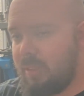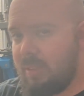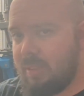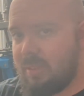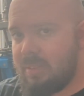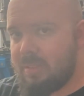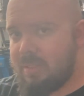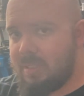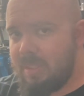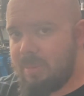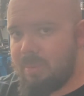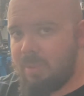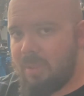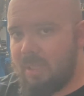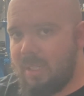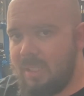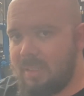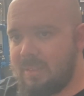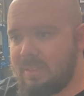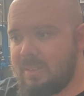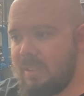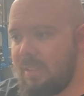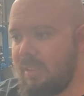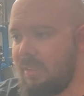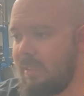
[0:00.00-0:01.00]
and
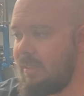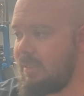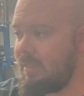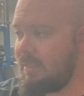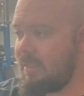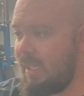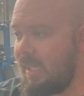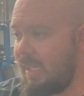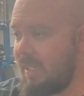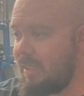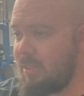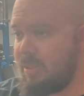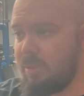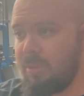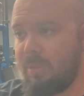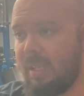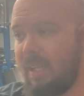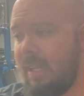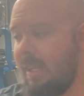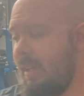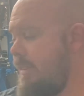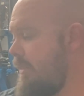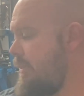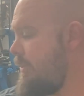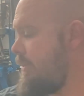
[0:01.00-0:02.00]
summarize here is I do
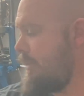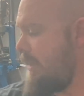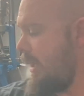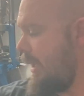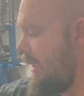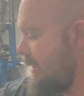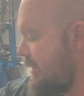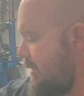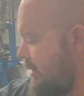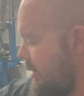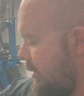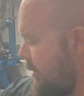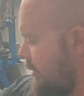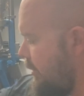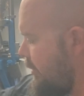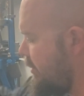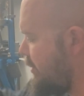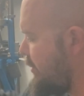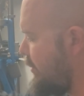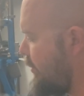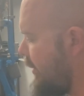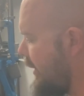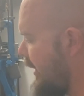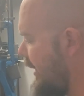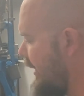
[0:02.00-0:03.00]
have my two
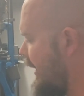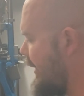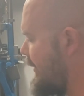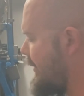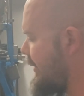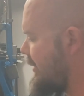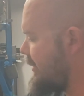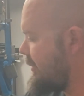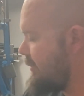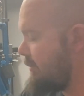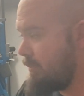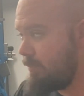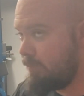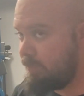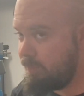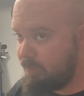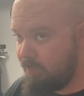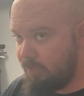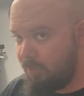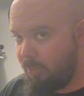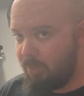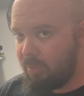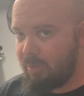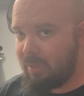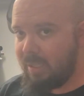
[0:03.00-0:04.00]
2011
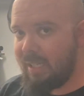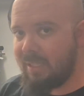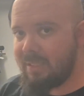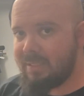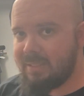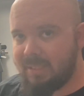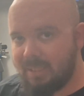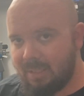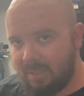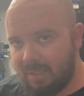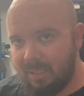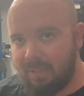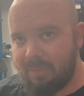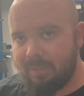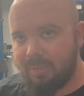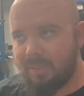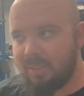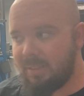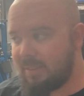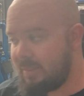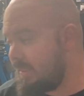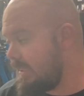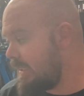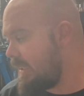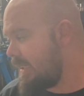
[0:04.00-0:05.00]
or
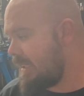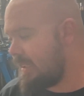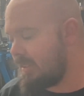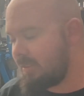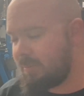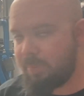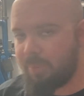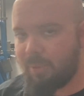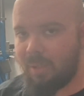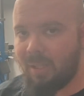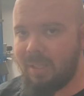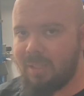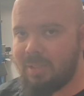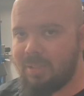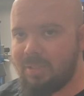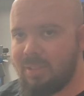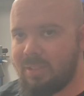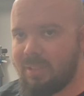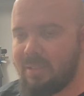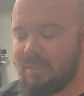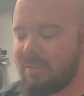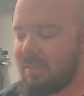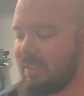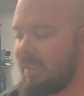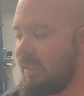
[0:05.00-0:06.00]
1911 DS
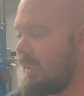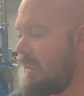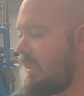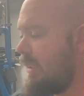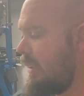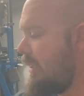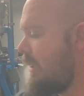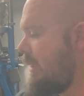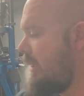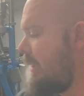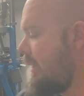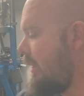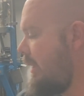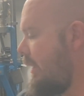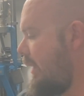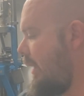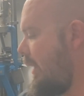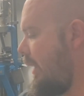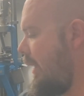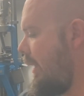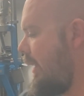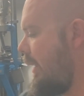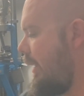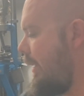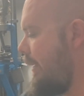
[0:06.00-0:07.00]
Prodigies.
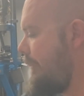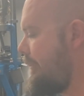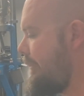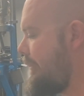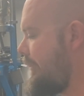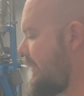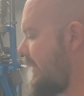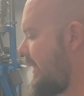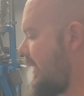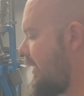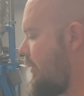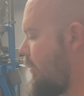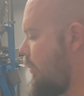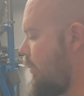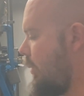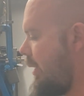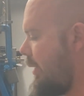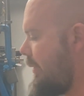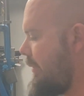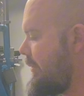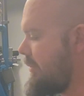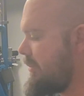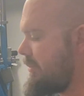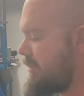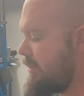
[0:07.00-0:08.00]
One
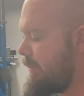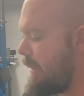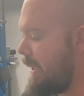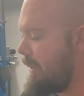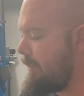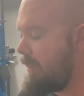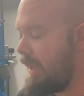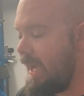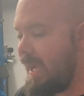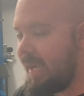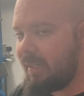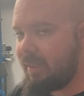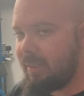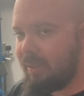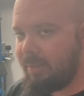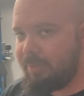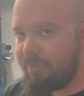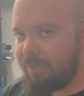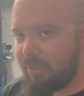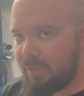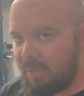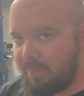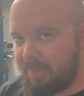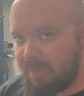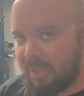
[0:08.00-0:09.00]
of them is my backup
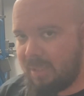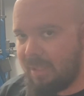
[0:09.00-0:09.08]
for limited